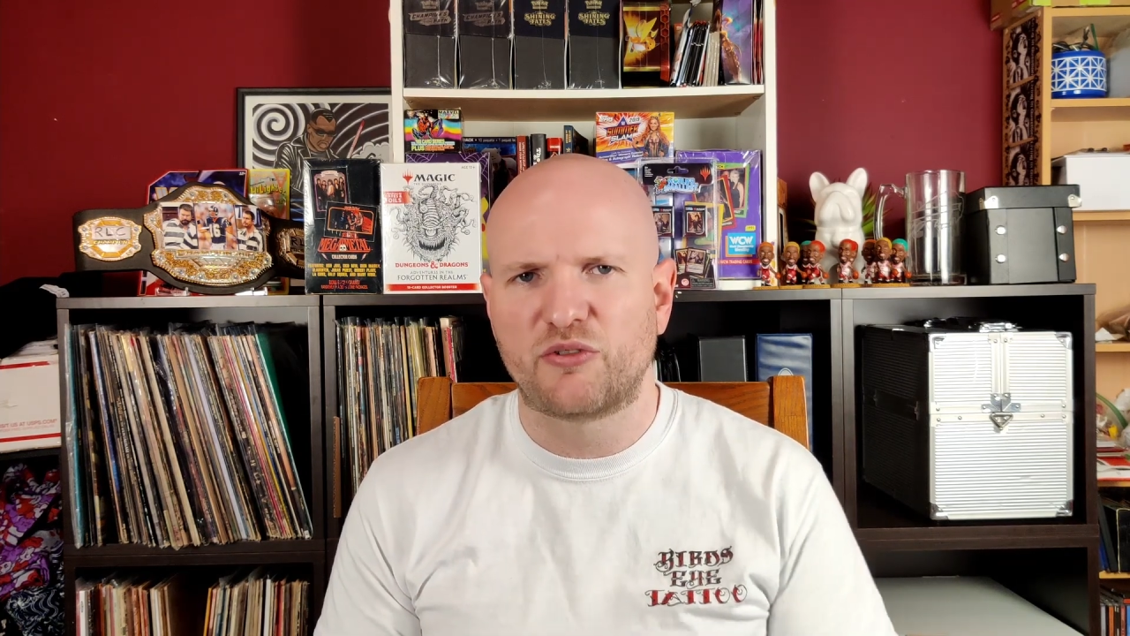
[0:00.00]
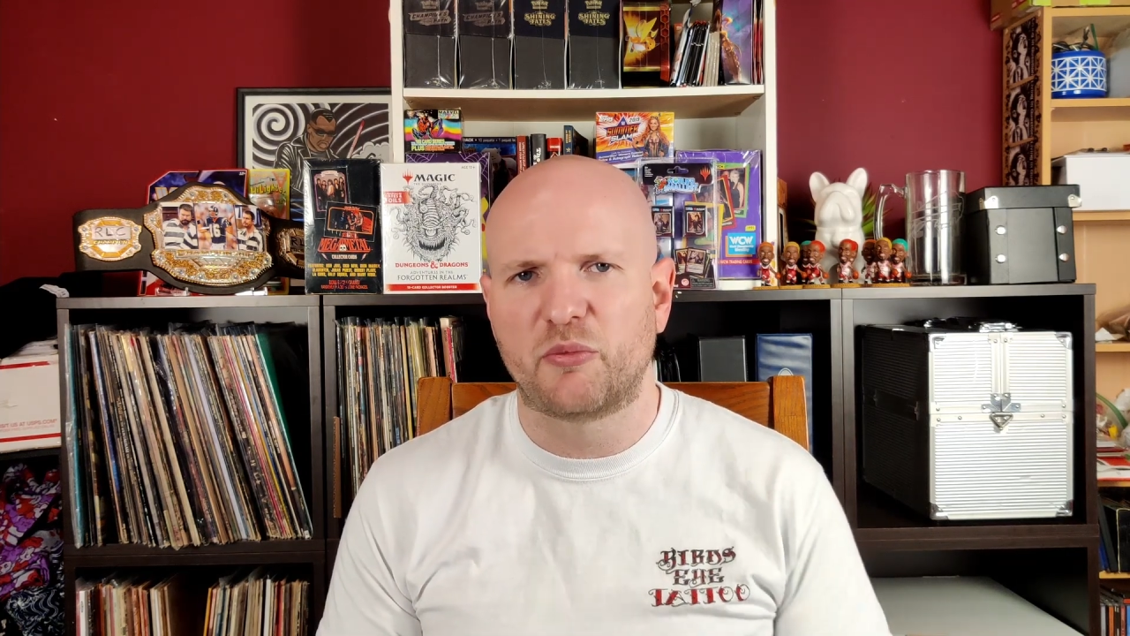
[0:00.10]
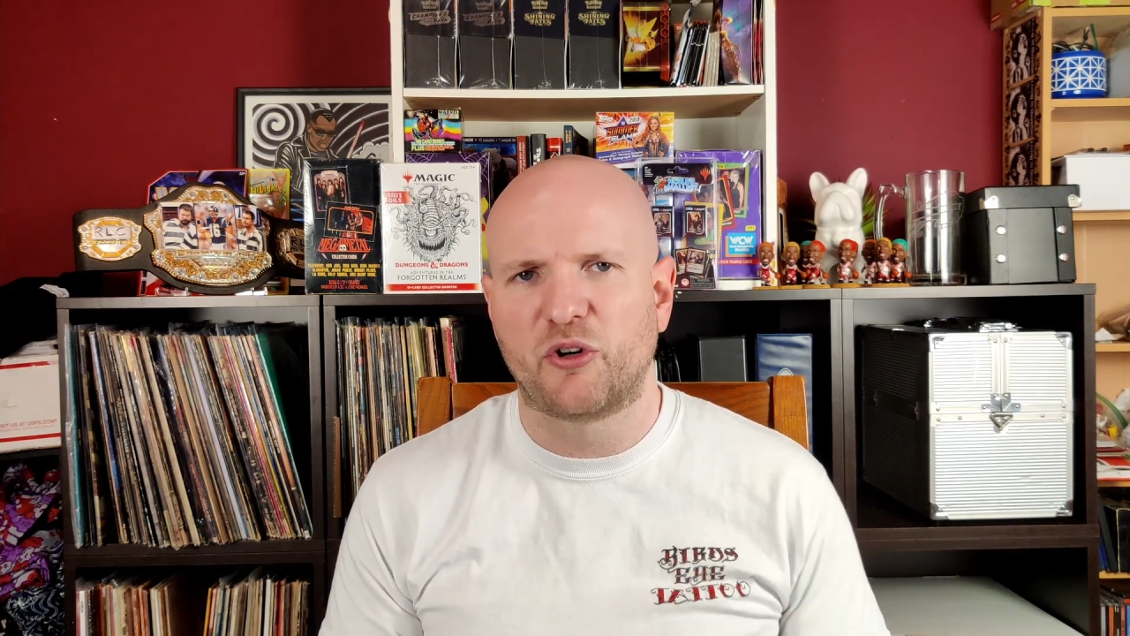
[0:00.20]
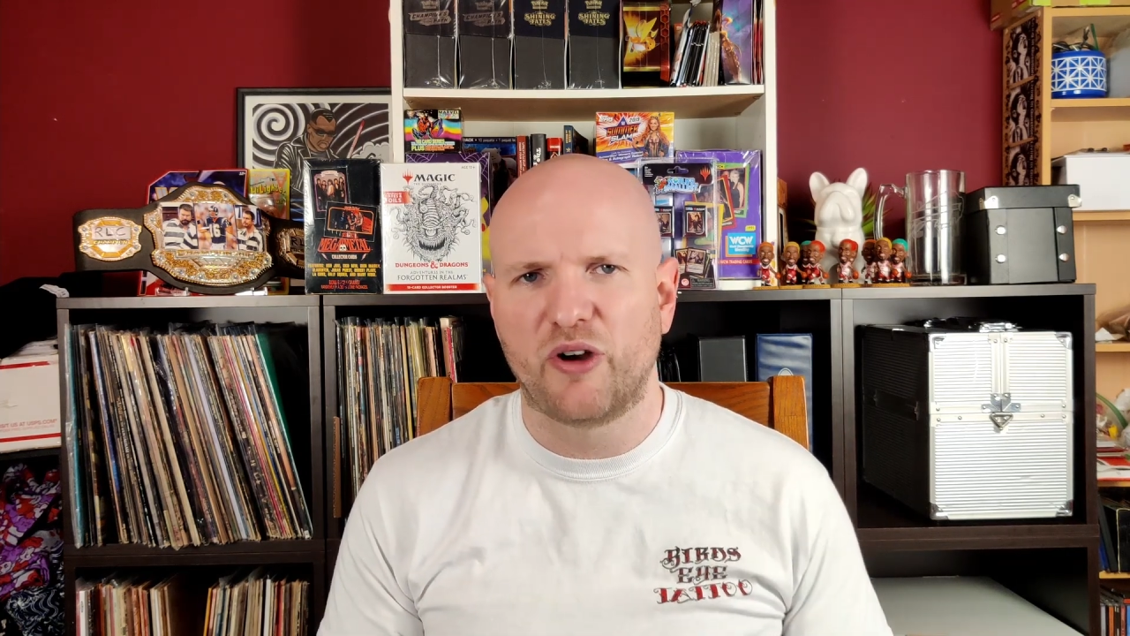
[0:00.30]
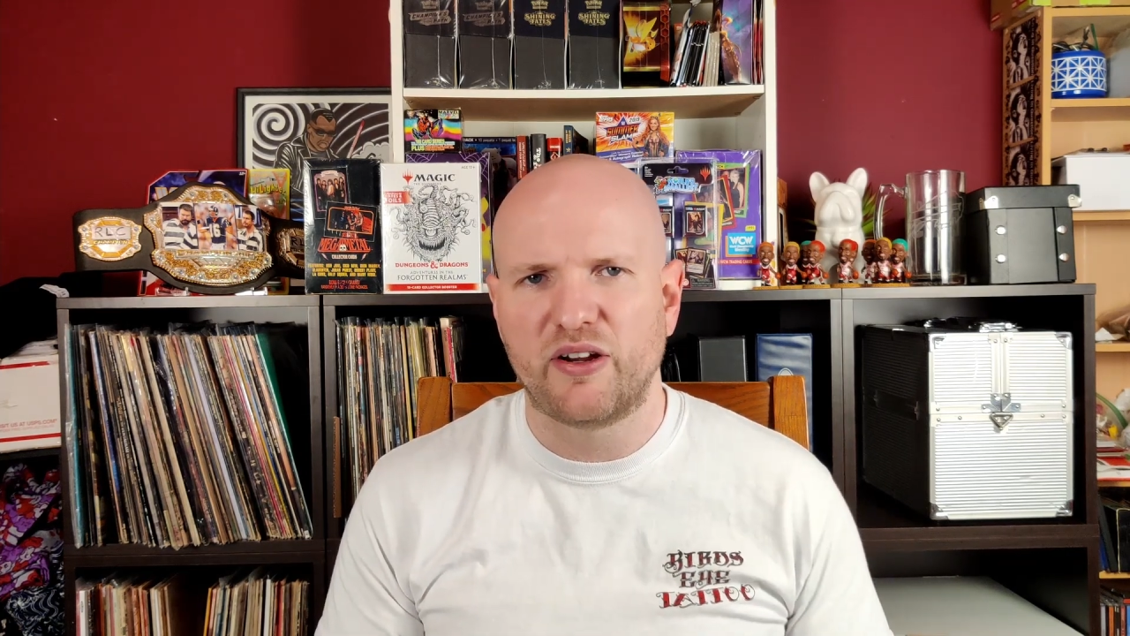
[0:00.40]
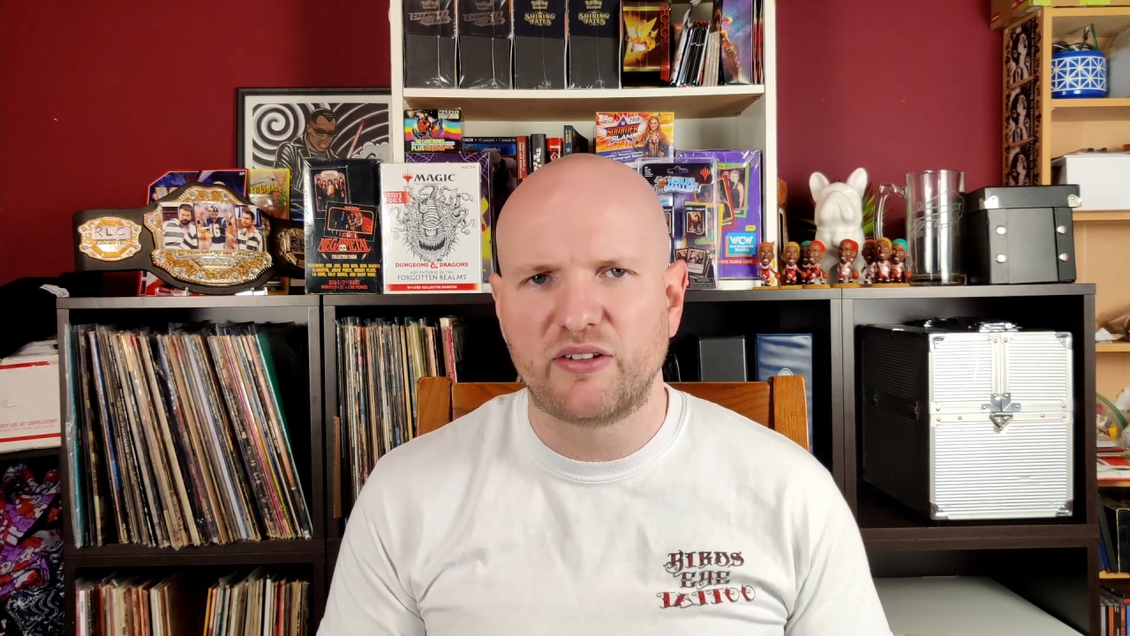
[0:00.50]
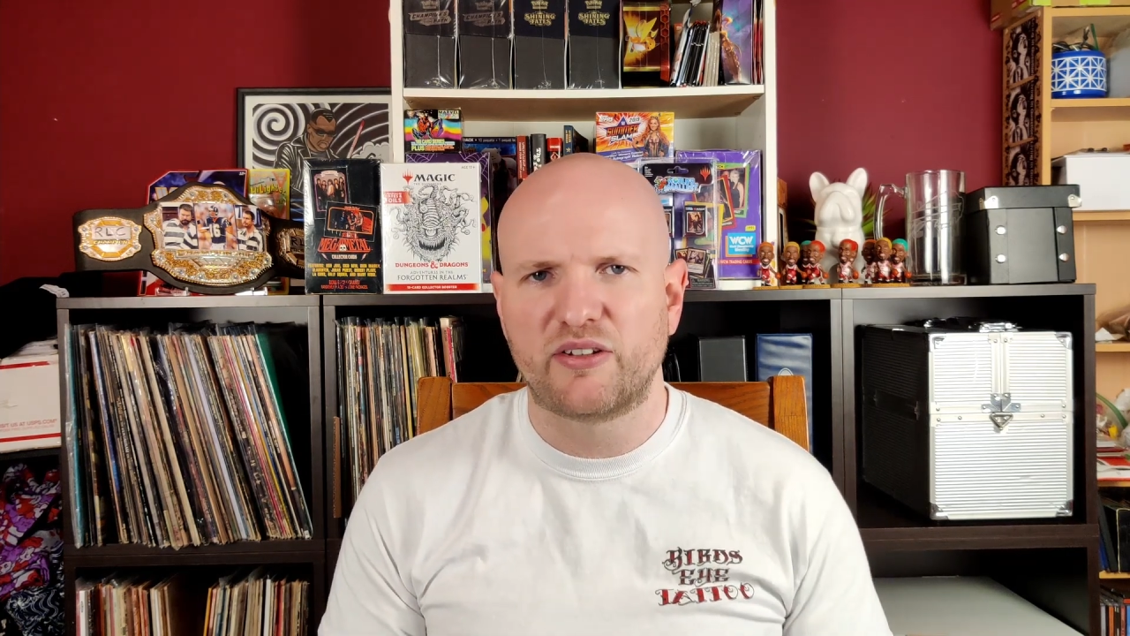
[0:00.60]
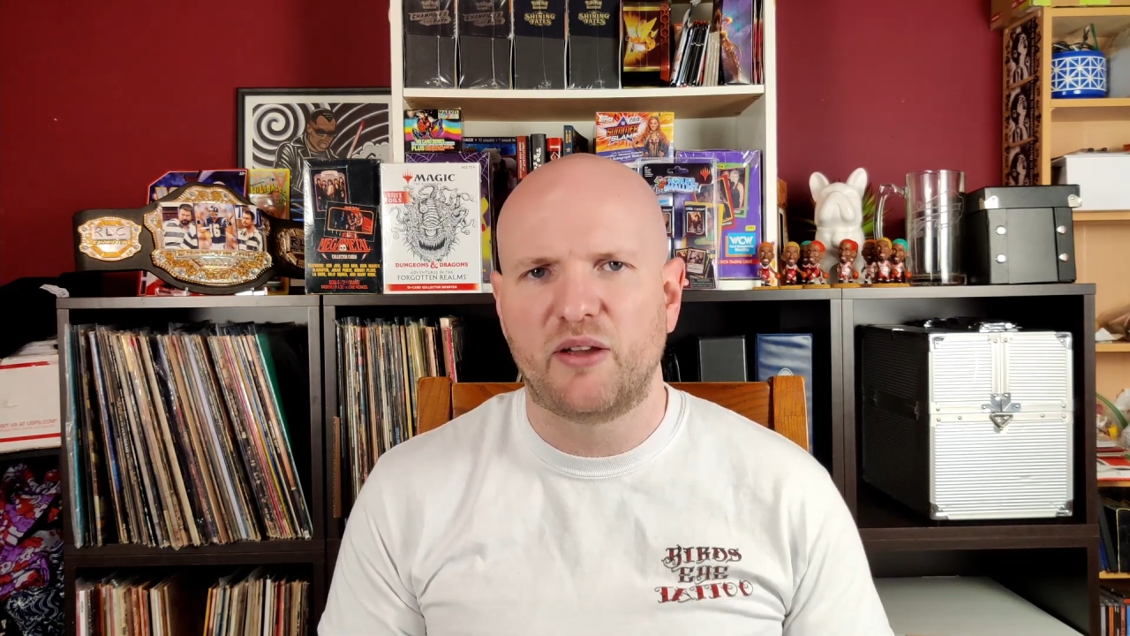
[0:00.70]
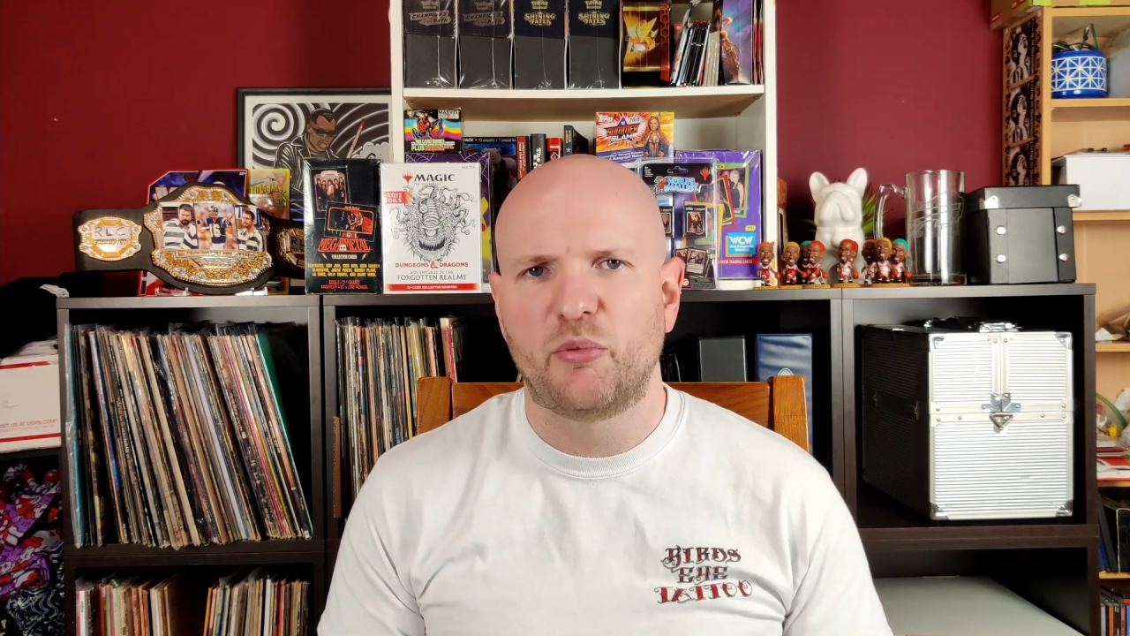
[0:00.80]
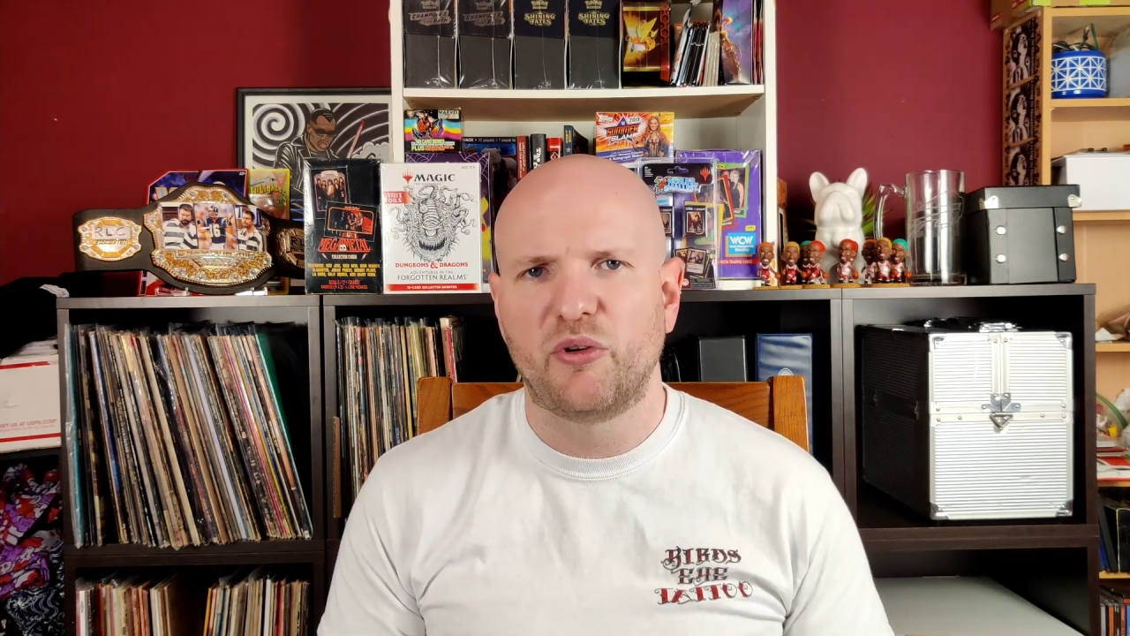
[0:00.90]
from a grading
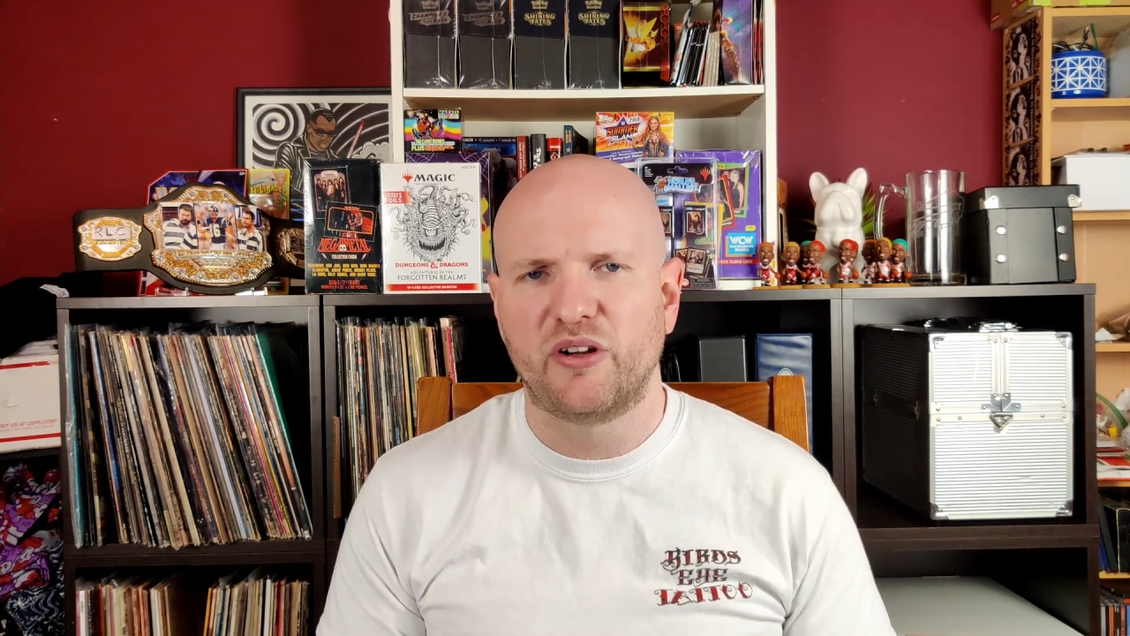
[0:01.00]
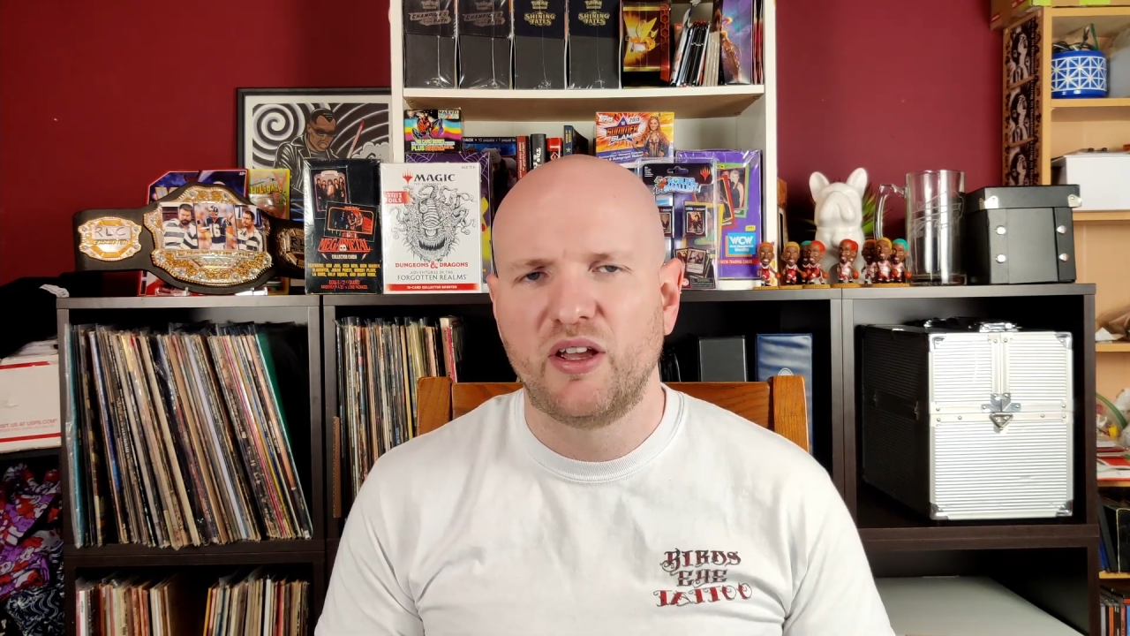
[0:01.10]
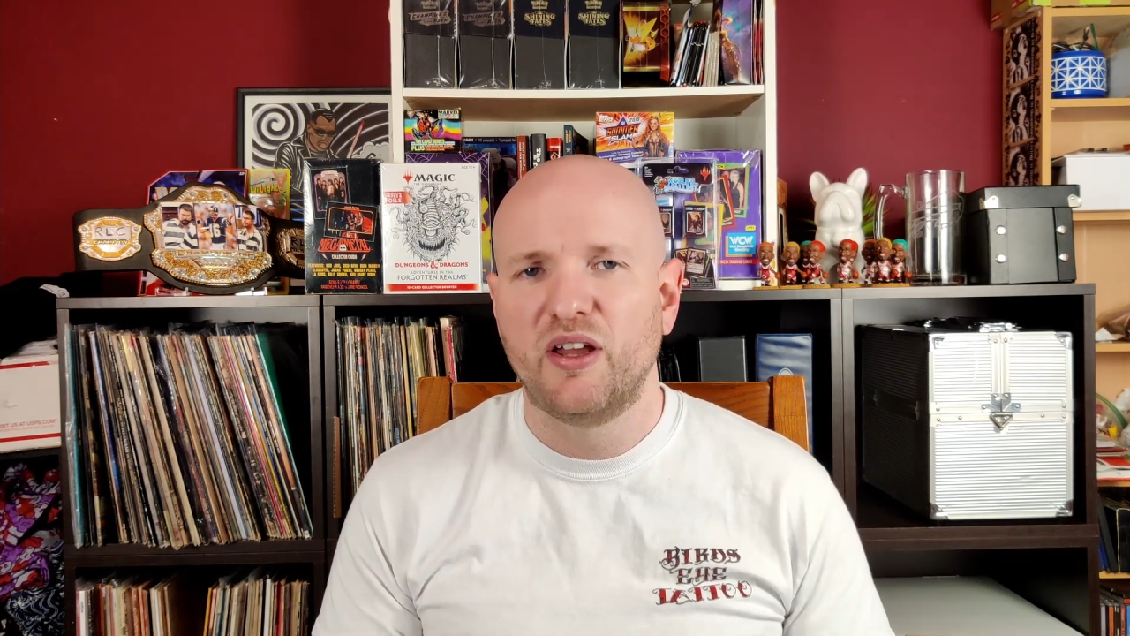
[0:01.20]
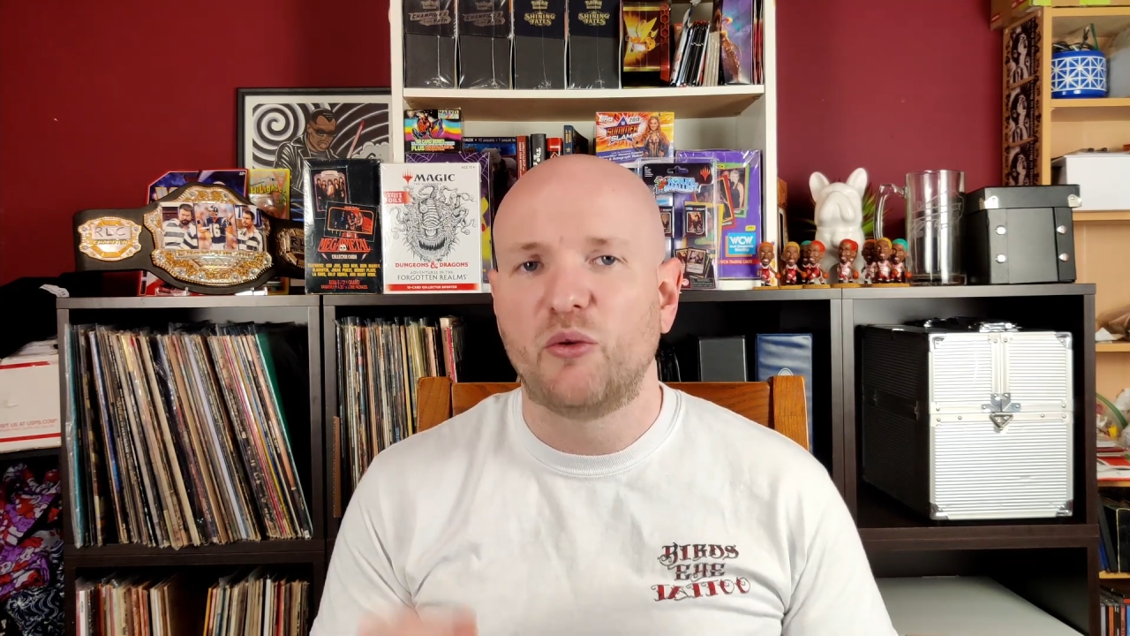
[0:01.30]
standpoint.